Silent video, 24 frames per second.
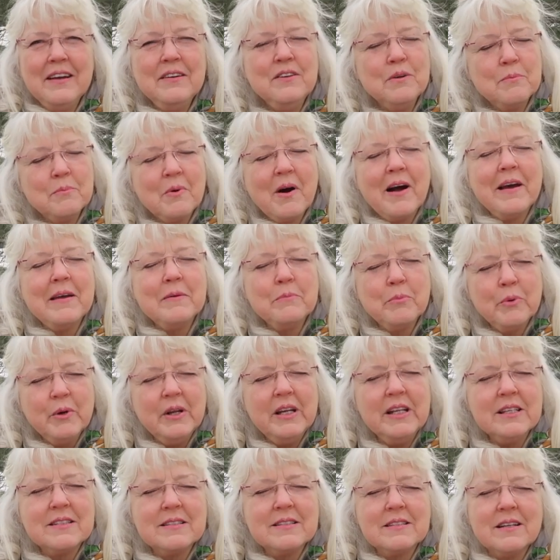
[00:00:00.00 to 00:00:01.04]
And you're buying
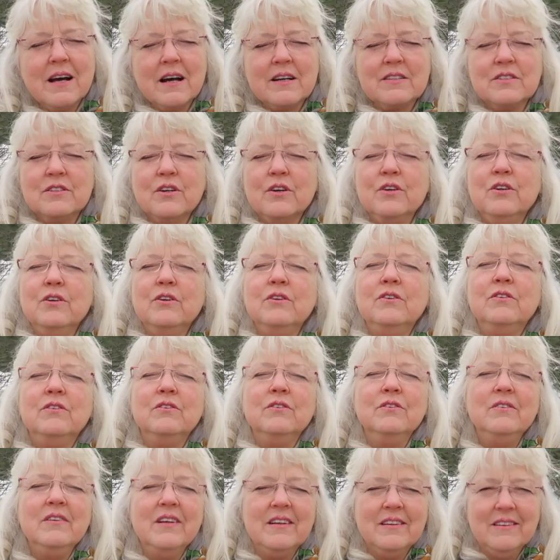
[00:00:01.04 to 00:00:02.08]
breeding stock, so you
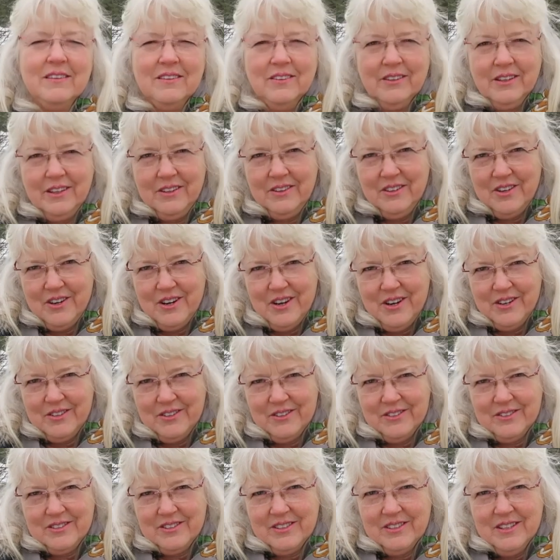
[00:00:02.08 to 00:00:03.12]
do need to look at their
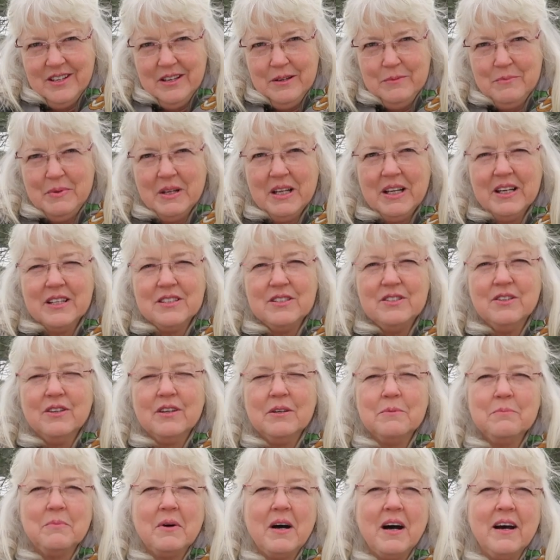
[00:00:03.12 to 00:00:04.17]
udders because you
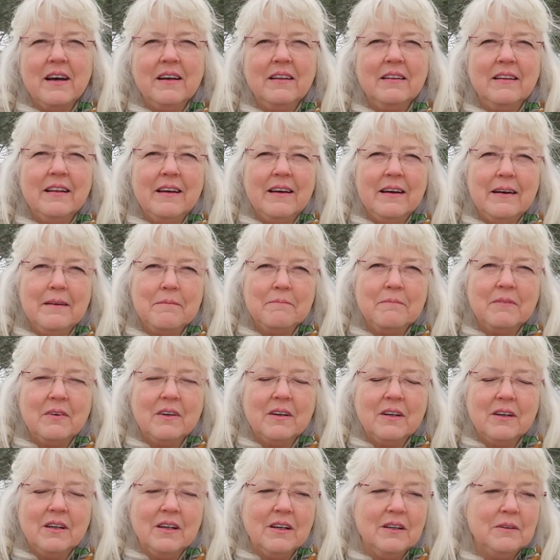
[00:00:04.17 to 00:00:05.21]
can buy a lamb,
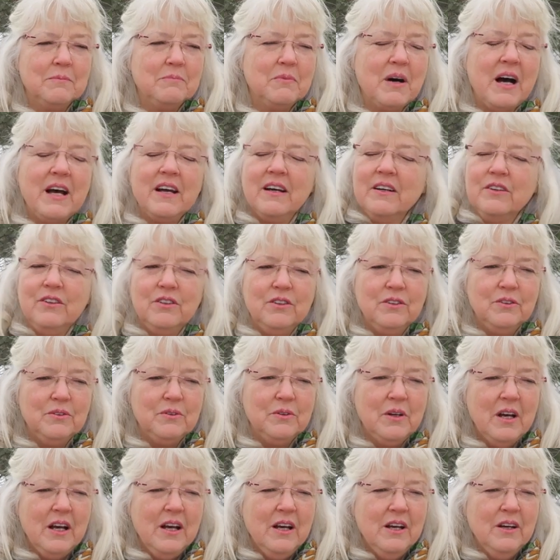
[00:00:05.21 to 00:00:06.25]
uh, buy a
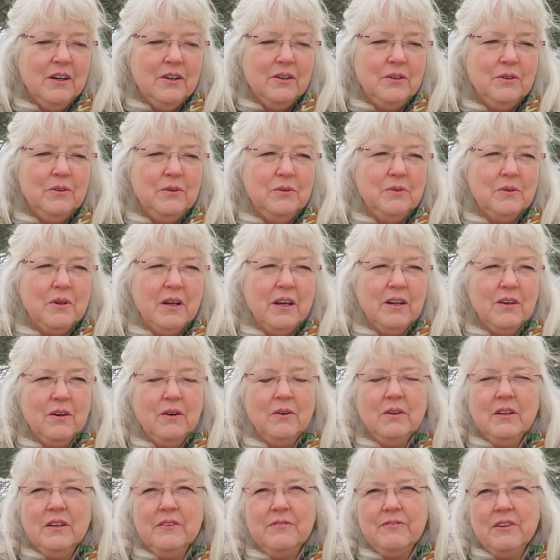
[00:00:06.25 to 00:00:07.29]
ewe who can
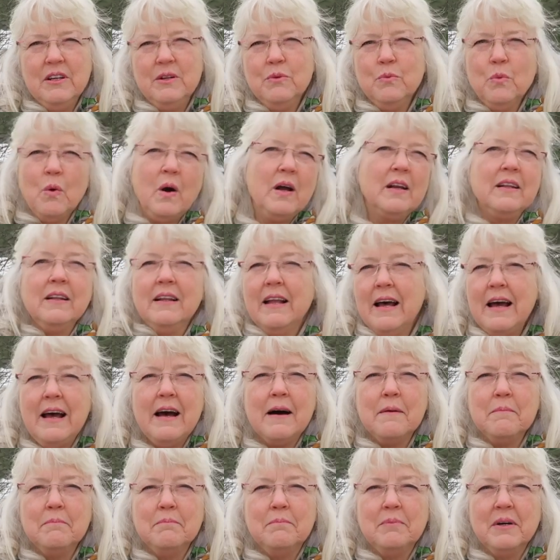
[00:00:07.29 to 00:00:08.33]
only feed one
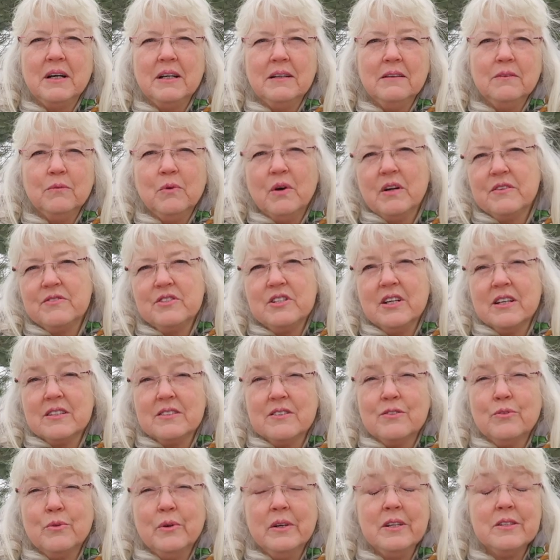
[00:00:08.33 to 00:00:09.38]
lamb, but what if she
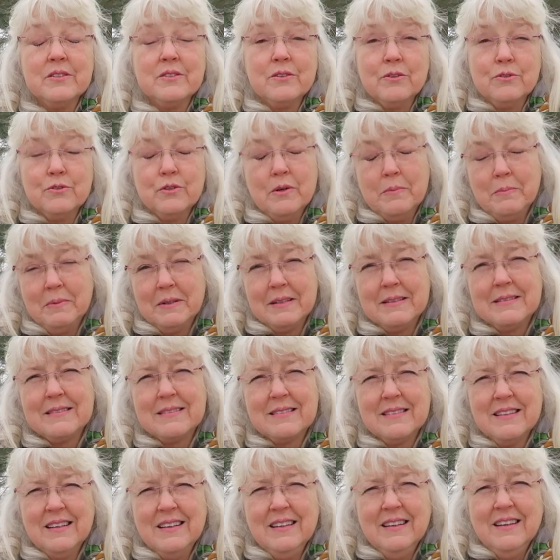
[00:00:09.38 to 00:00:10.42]
has twins or
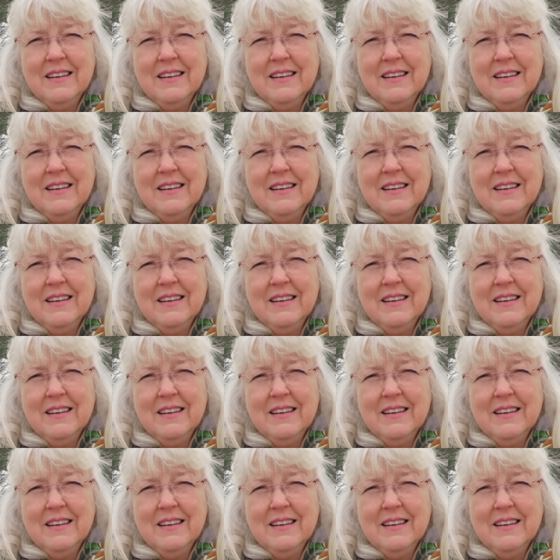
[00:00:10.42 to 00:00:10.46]
triplets?